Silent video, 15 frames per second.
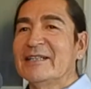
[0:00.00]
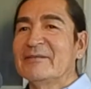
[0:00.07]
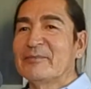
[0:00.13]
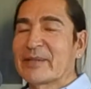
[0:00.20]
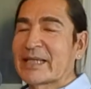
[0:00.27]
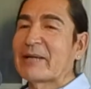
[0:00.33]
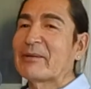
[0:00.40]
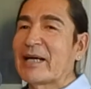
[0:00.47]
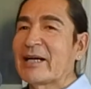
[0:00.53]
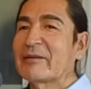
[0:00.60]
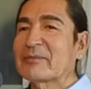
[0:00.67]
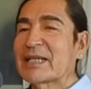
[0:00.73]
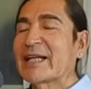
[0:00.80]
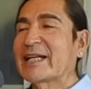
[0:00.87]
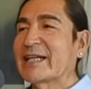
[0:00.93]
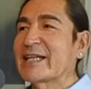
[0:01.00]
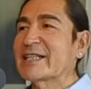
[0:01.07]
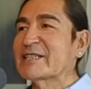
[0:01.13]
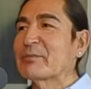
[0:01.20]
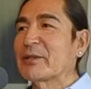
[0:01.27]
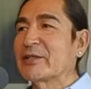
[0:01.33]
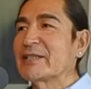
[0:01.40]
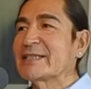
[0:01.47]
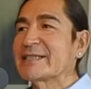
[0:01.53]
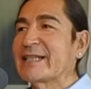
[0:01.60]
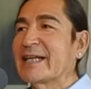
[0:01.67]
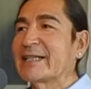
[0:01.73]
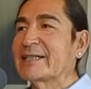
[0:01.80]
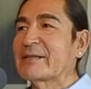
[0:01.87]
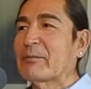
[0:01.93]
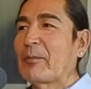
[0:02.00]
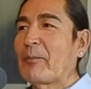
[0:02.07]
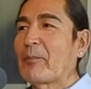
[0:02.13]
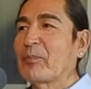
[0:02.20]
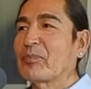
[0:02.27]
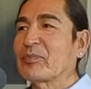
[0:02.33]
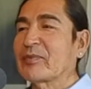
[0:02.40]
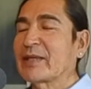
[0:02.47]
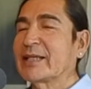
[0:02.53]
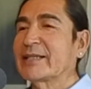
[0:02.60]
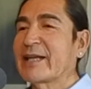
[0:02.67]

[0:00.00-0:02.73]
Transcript: But I'm glad I experienced that. It